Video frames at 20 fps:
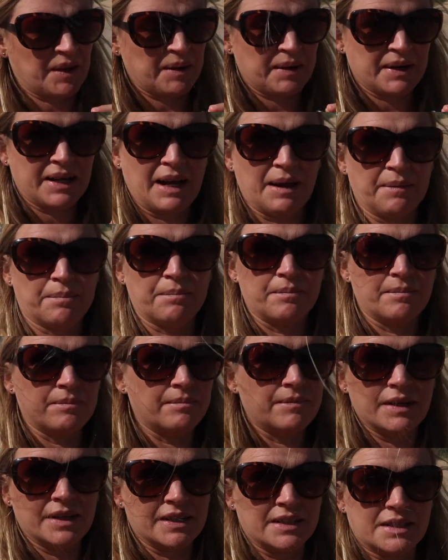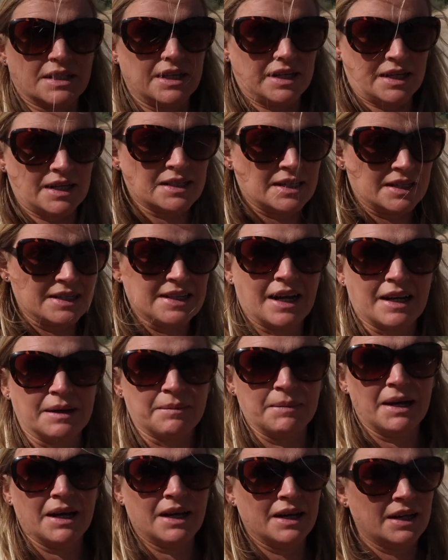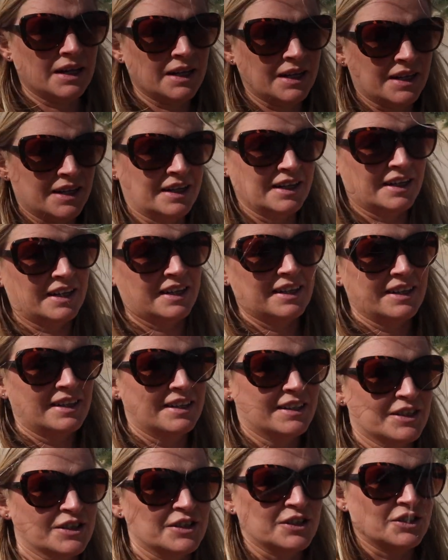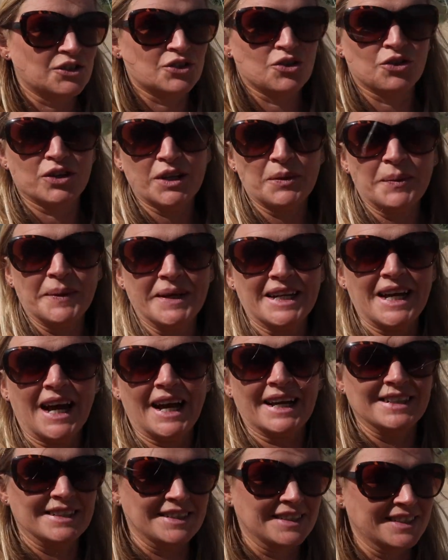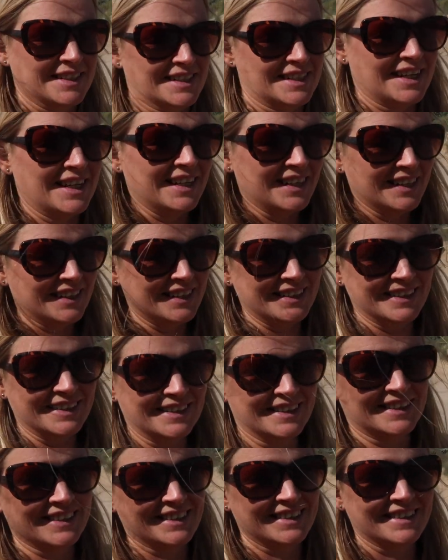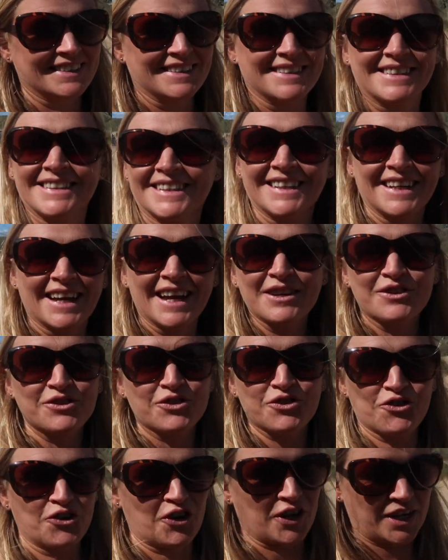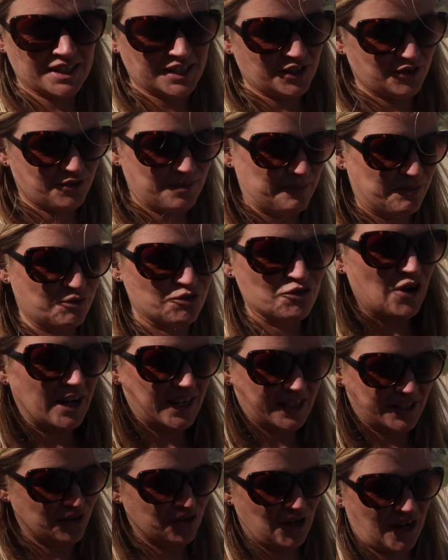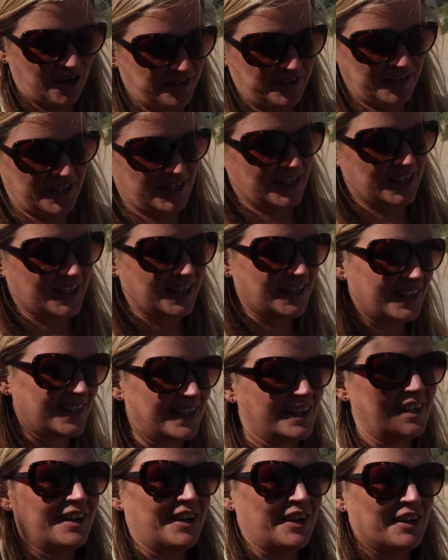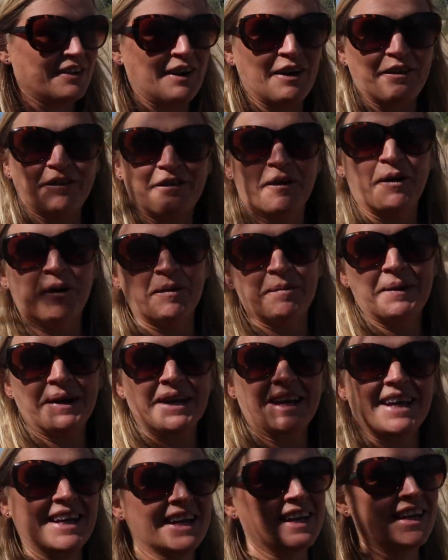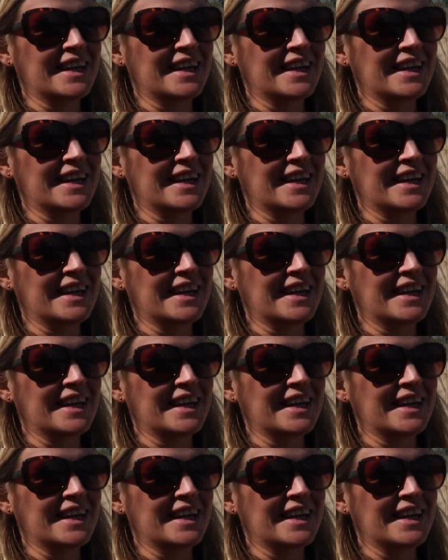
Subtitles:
But yeah, it is a nightmare. Sunny weekends, it's crazy traffic around Formby.